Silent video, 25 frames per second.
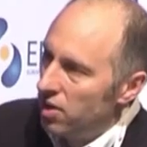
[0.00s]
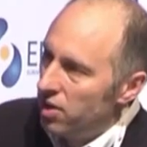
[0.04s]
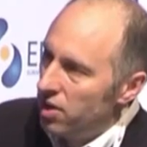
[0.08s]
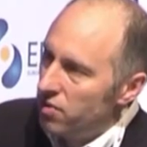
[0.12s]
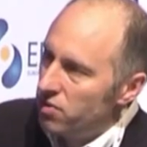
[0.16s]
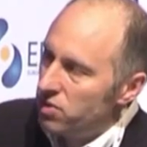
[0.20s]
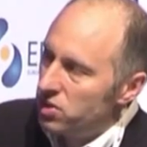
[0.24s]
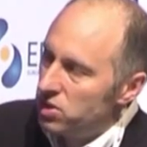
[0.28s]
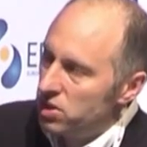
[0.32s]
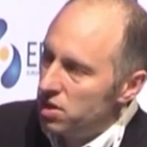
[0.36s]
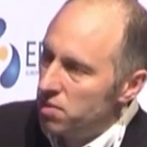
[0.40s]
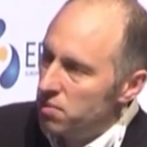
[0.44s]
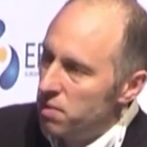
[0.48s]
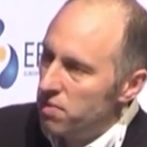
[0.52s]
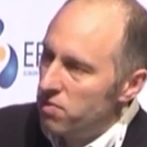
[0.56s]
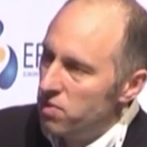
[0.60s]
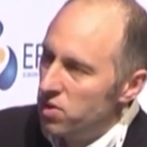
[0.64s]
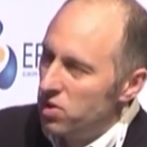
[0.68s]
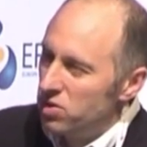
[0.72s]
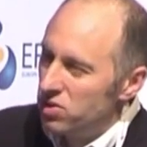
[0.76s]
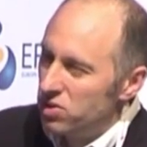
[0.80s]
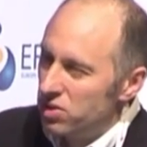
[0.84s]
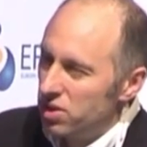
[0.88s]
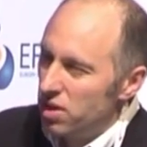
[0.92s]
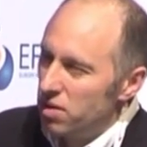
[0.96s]
There is some
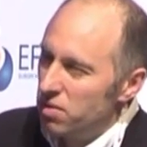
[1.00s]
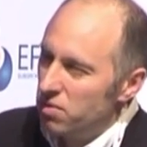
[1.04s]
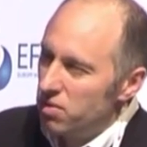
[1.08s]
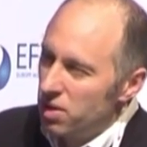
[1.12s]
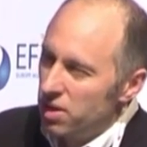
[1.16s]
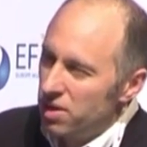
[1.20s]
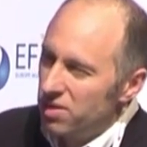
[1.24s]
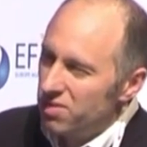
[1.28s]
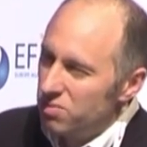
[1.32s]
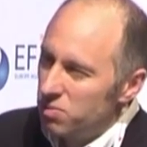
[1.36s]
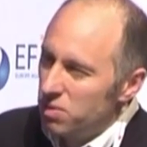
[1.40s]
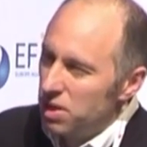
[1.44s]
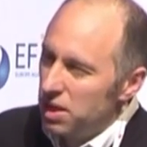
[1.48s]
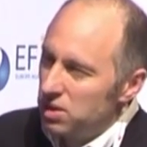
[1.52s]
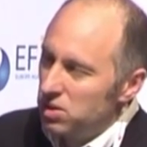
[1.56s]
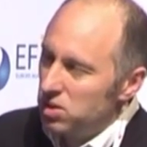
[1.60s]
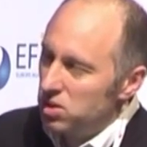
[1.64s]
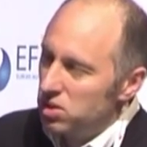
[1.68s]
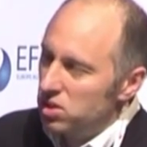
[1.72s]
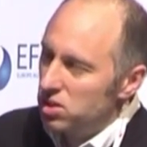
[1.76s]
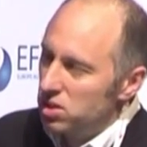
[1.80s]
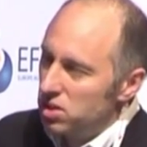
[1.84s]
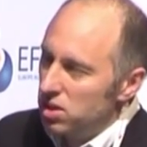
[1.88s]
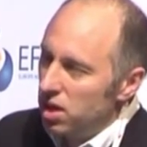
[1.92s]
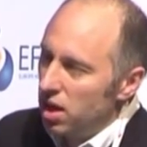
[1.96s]
evidence that there's
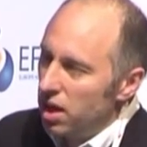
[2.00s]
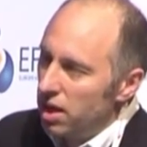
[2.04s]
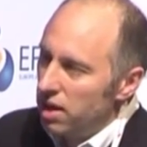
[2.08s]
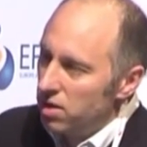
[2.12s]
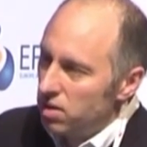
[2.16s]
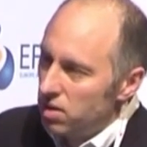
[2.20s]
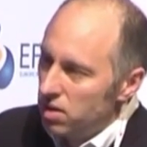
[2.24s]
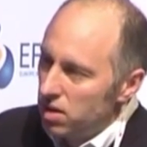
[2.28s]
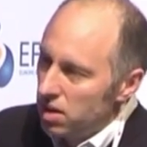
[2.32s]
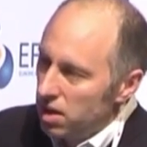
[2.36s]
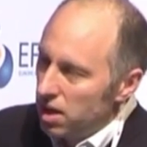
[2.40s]
a slight,